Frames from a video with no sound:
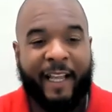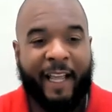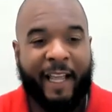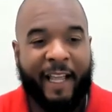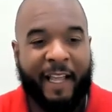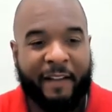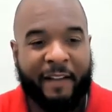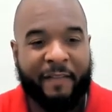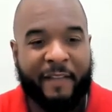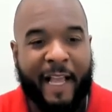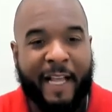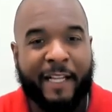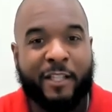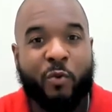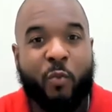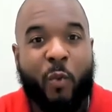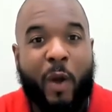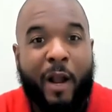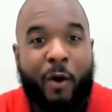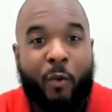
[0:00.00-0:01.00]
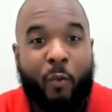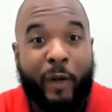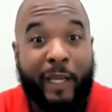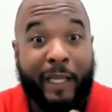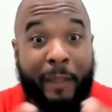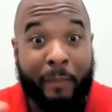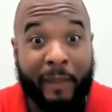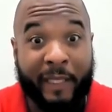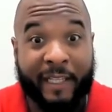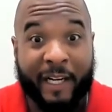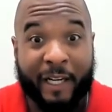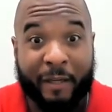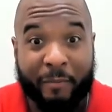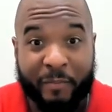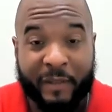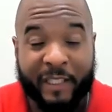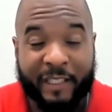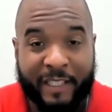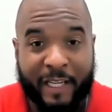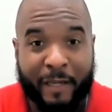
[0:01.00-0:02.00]
And that's why we
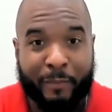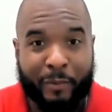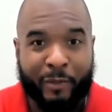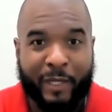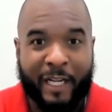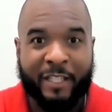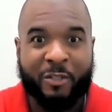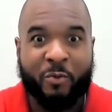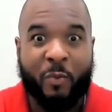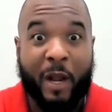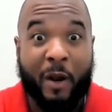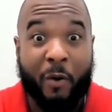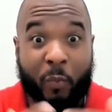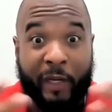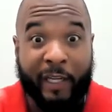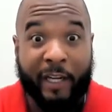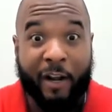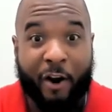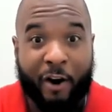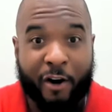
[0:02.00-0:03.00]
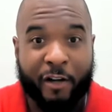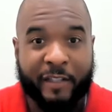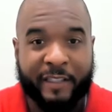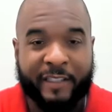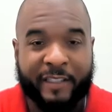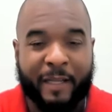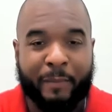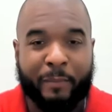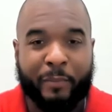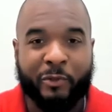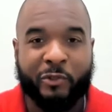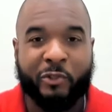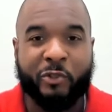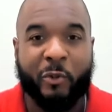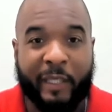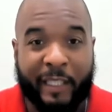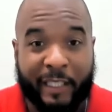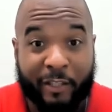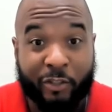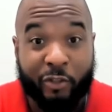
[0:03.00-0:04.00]
become the temple. That's why we are the temple,
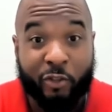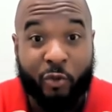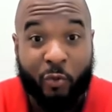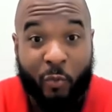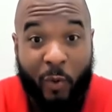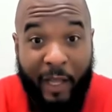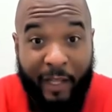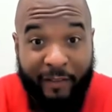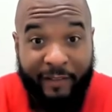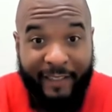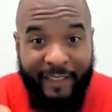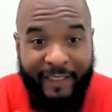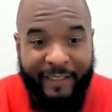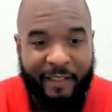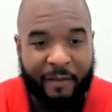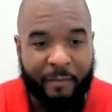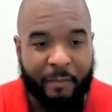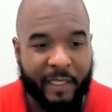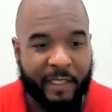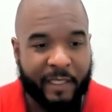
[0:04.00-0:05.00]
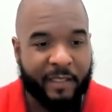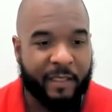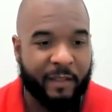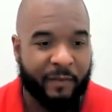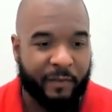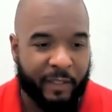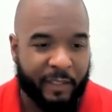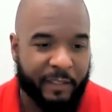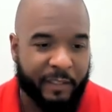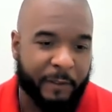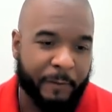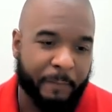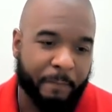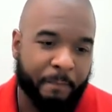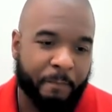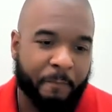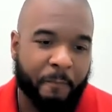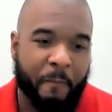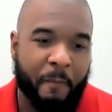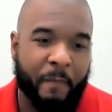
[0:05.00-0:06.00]
so he can dwell in the midst of us.
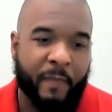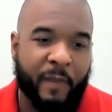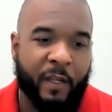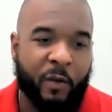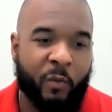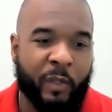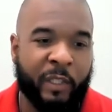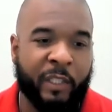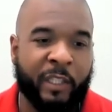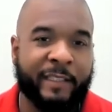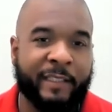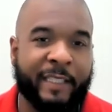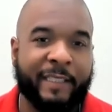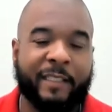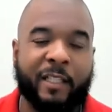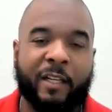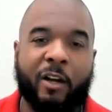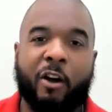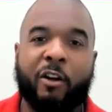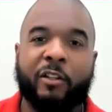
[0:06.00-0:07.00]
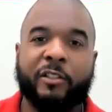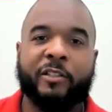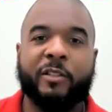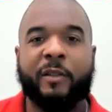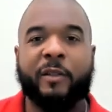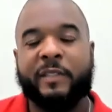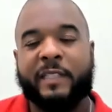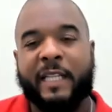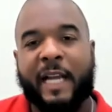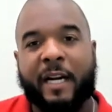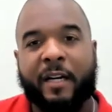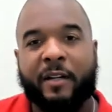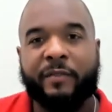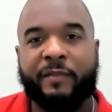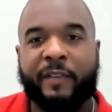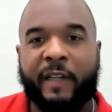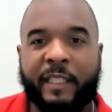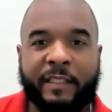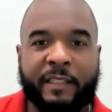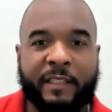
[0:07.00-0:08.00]
We looked at the altar of
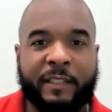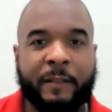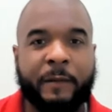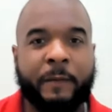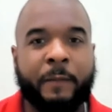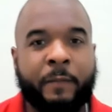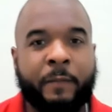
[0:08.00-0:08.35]
sacrifice,